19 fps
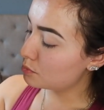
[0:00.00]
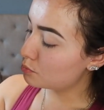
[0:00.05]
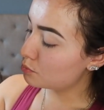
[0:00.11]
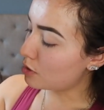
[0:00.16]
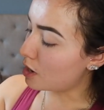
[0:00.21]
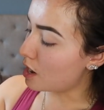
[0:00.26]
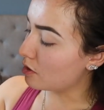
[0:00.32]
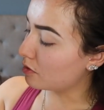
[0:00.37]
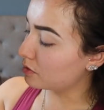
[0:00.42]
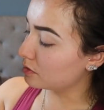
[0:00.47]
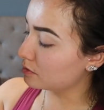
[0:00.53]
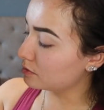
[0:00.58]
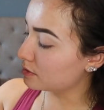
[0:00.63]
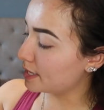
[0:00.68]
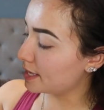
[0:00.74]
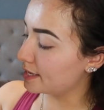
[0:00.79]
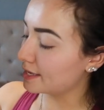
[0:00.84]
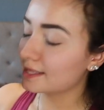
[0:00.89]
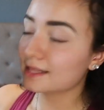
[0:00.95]
Prowl,
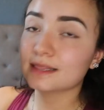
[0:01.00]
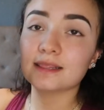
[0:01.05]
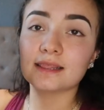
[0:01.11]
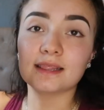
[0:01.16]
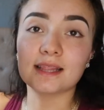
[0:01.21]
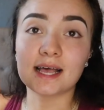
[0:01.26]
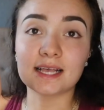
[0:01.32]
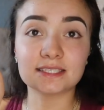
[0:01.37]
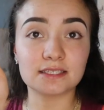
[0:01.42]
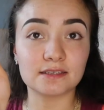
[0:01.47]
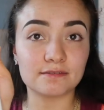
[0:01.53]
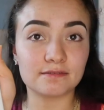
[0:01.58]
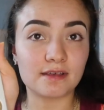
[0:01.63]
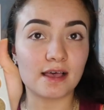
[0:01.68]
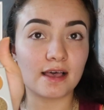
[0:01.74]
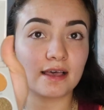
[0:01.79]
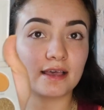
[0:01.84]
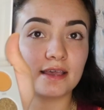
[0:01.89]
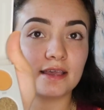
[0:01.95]
and
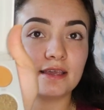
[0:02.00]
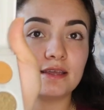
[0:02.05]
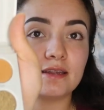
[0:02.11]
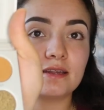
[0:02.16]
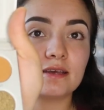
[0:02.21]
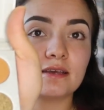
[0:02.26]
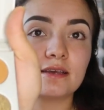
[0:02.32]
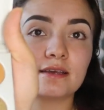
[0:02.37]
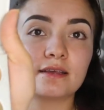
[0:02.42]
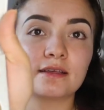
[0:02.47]
Classified.